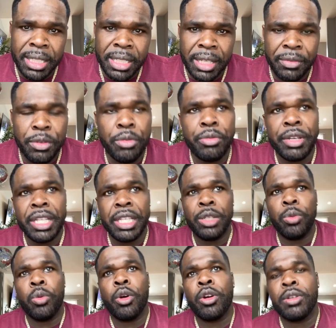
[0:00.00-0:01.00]
If you read the
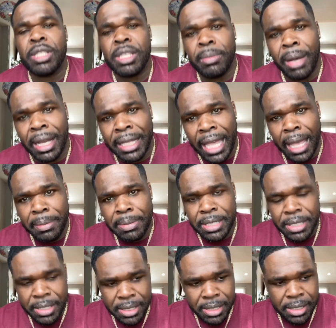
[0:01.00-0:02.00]
words in my
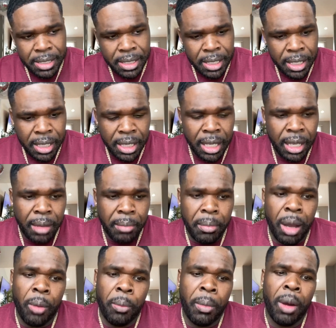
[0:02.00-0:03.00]
captions,
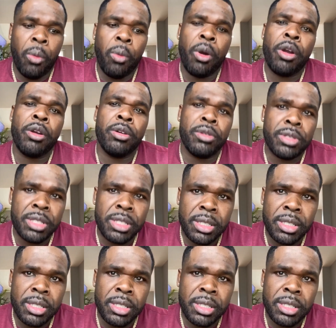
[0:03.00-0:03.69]
my words